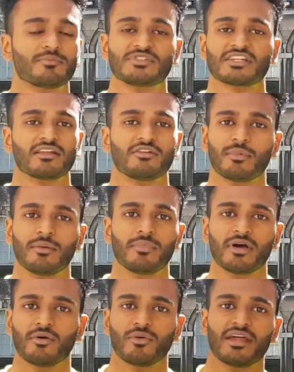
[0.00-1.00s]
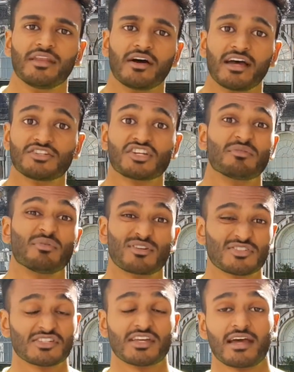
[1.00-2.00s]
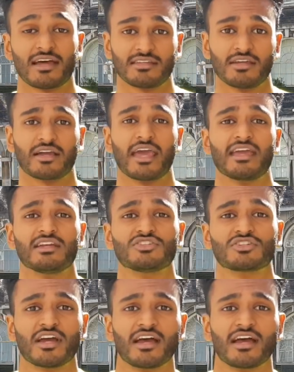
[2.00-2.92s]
I particularly remember when I had chickenpox at a young age,